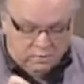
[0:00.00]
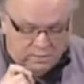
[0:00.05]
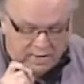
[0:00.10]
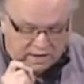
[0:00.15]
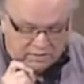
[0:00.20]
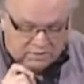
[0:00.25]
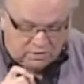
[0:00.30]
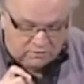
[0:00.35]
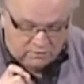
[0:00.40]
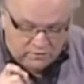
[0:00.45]

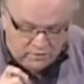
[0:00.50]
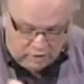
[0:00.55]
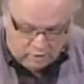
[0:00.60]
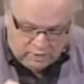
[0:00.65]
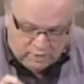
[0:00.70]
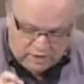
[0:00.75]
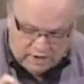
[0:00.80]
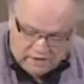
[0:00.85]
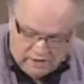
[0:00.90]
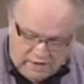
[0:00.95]
makes it
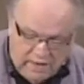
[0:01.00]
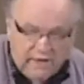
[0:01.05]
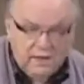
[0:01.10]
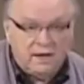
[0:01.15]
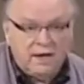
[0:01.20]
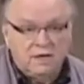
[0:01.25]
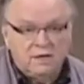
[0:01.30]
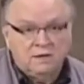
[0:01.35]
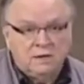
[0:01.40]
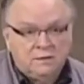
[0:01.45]
very
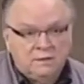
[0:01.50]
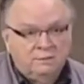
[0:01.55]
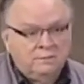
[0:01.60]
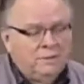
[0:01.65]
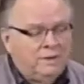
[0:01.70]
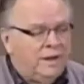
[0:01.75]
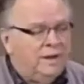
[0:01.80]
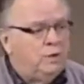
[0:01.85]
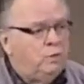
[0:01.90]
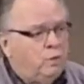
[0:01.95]
plain,
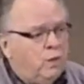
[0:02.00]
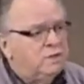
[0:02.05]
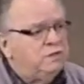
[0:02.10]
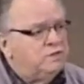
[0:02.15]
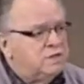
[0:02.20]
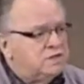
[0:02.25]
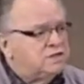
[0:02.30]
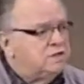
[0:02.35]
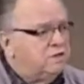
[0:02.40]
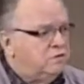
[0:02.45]
plain what
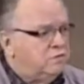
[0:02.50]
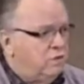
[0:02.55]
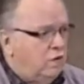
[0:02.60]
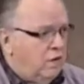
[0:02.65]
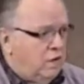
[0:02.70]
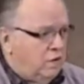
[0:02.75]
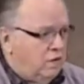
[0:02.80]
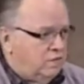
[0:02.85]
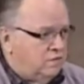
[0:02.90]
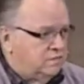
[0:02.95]
this
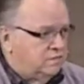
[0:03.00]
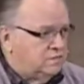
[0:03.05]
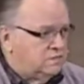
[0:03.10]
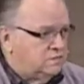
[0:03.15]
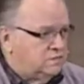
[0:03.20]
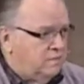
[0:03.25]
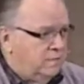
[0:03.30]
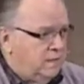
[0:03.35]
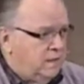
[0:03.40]
involves.